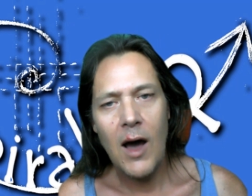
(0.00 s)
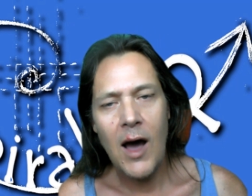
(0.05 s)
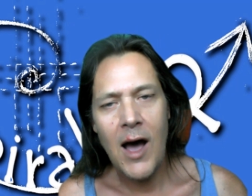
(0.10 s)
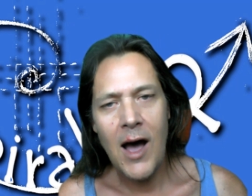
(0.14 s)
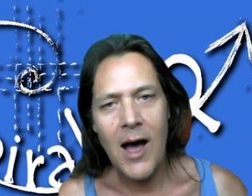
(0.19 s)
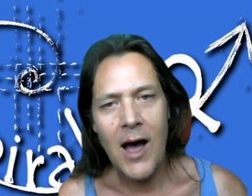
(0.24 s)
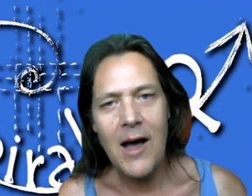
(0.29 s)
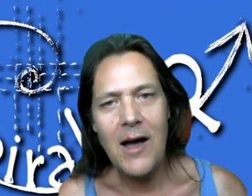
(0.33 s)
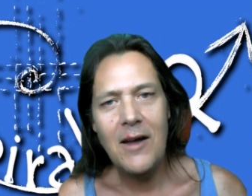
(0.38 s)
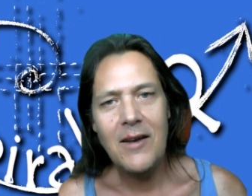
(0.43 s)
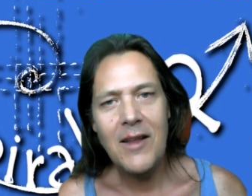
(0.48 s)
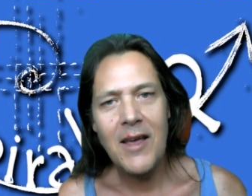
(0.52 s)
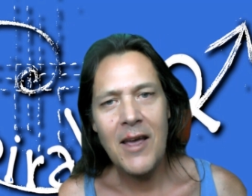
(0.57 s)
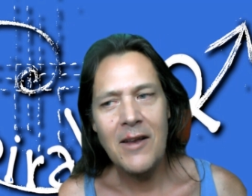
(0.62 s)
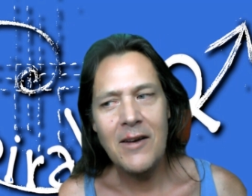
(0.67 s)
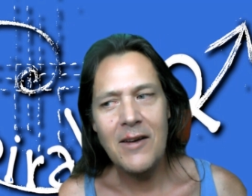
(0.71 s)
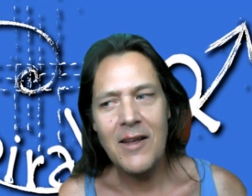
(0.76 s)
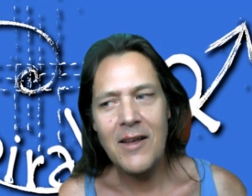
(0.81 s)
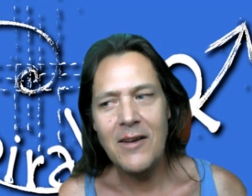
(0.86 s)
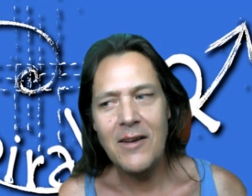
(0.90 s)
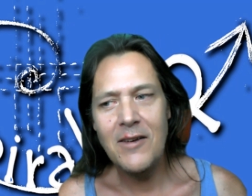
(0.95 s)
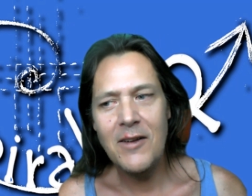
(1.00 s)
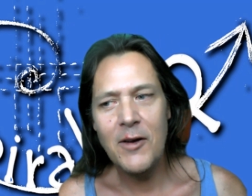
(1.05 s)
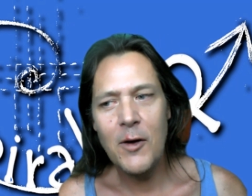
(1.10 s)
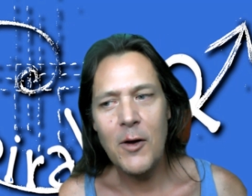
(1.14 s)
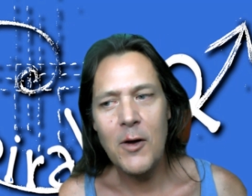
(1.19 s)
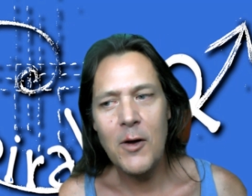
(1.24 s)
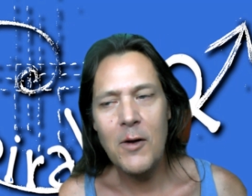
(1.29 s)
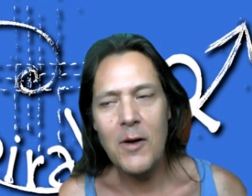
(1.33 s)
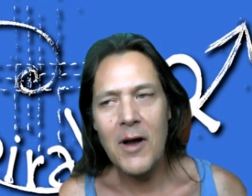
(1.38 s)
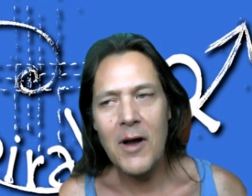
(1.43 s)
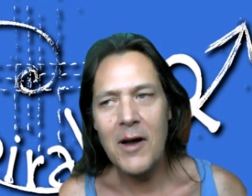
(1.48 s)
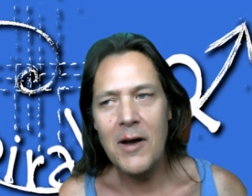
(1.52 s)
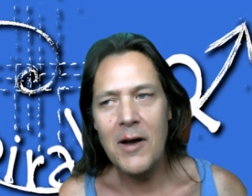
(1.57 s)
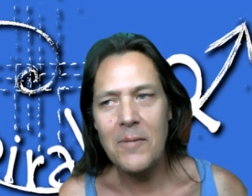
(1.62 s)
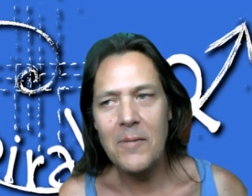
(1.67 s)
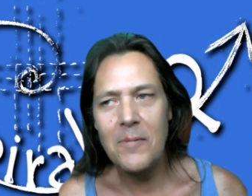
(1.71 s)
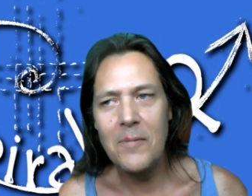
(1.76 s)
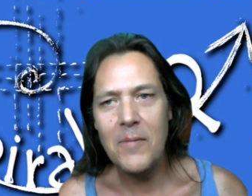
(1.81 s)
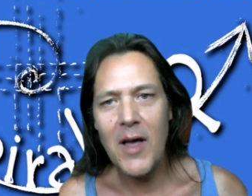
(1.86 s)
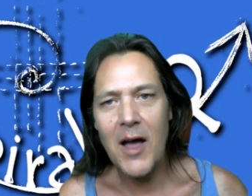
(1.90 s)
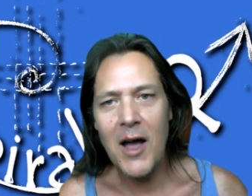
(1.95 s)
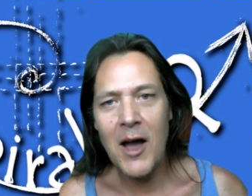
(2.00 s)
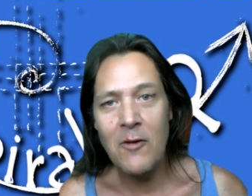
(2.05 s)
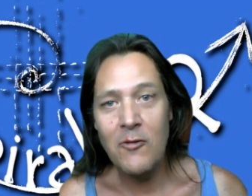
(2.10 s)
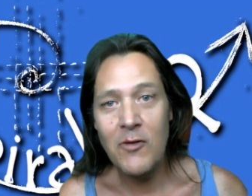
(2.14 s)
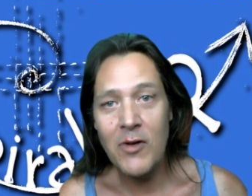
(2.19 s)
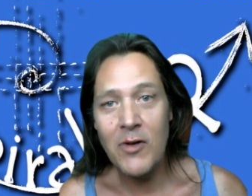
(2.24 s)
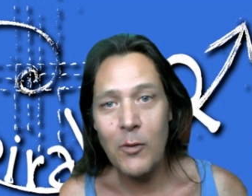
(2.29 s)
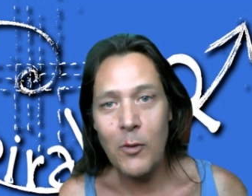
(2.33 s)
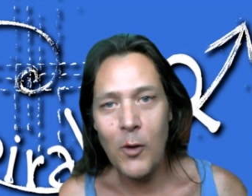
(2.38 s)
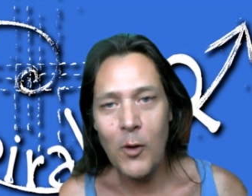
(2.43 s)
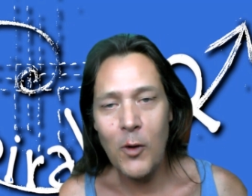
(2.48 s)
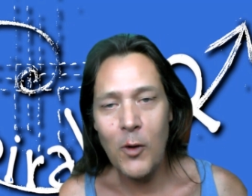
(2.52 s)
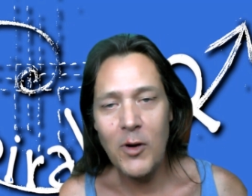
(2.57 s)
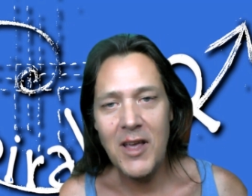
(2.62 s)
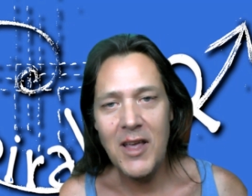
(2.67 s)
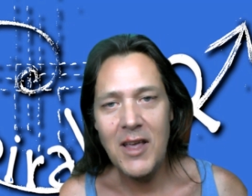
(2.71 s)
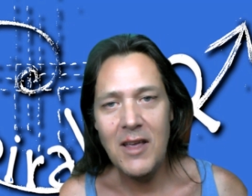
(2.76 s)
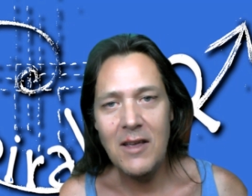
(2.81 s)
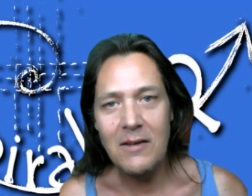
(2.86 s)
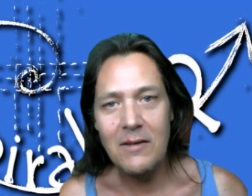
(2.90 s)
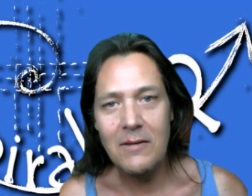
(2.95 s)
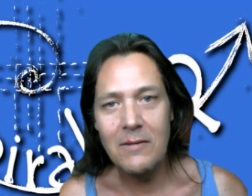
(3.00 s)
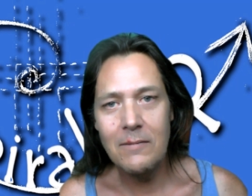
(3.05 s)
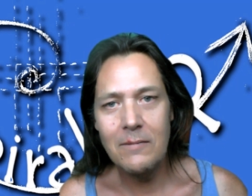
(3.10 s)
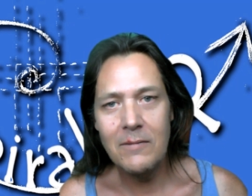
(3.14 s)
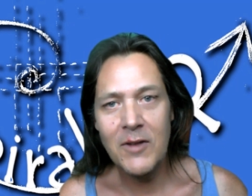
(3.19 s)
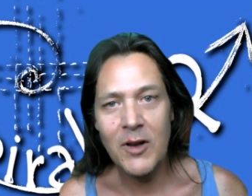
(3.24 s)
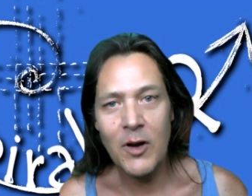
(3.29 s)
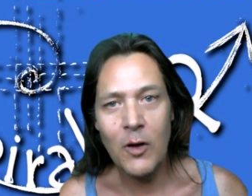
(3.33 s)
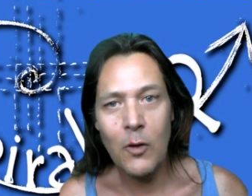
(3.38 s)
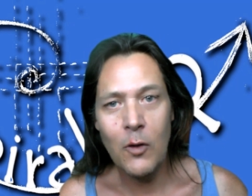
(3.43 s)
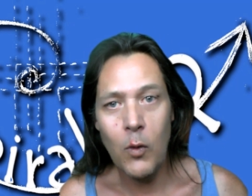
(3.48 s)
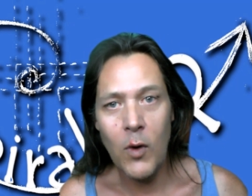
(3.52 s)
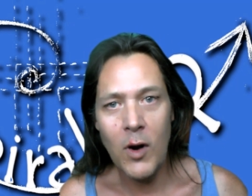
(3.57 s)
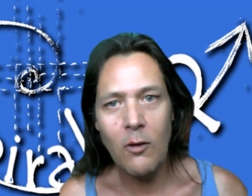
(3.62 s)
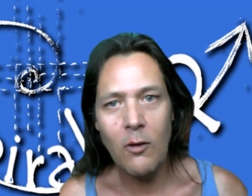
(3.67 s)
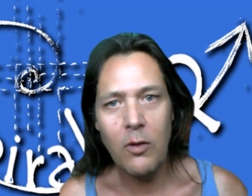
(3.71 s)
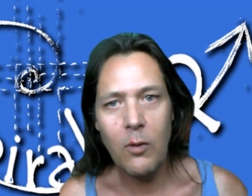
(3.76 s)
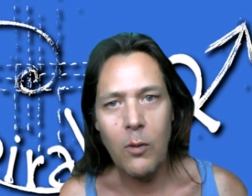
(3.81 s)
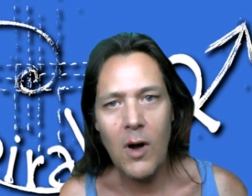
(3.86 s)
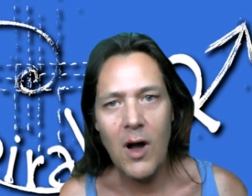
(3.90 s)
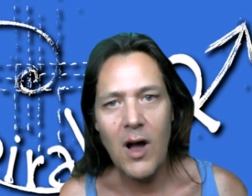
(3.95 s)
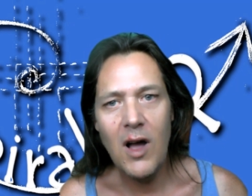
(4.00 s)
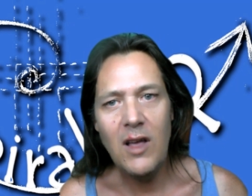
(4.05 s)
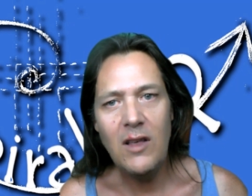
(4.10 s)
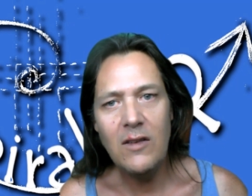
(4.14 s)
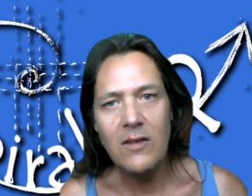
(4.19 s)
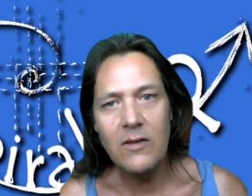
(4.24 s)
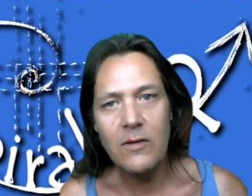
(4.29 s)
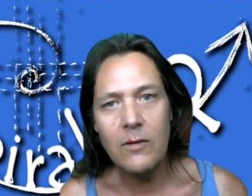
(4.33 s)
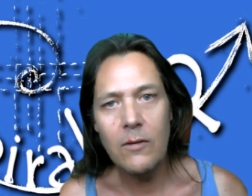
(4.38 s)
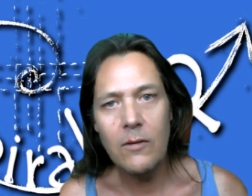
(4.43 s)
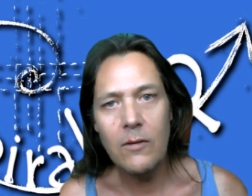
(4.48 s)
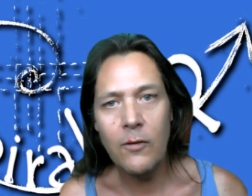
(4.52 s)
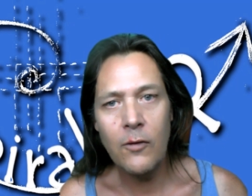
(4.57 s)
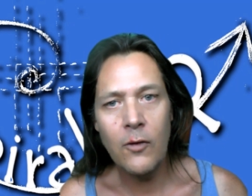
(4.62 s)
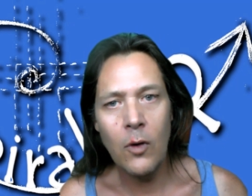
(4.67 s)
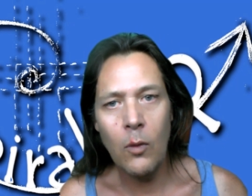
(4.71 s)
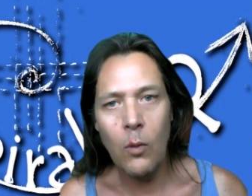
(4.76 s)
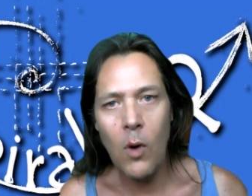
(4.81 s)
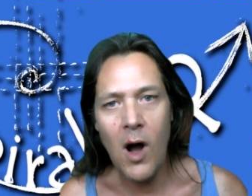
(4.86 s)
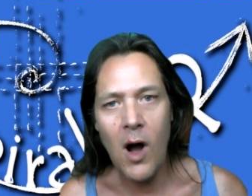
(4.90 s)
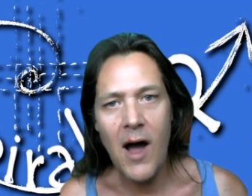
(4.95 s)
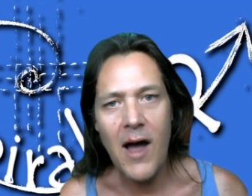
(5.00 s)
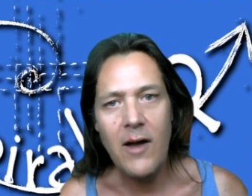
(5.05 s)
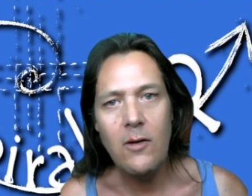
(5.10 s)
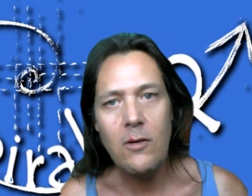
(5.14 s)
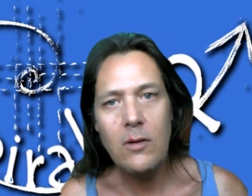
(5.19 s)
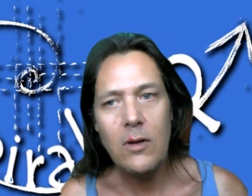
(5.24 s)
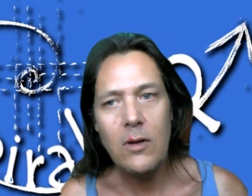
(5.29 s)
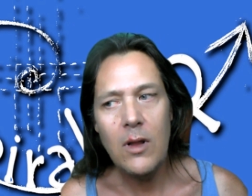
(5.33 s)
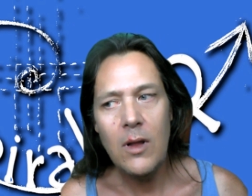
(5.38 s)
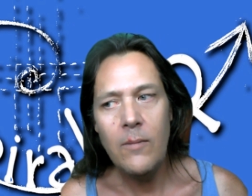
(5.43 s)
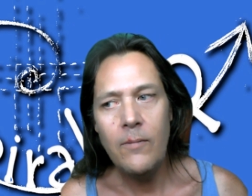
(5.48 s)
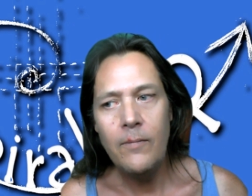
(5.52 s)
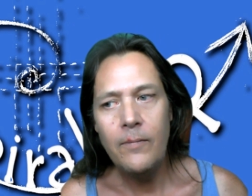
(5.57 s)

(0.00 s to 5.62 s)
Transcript: hard and and you know um, unrewarding you know wealth wise for a while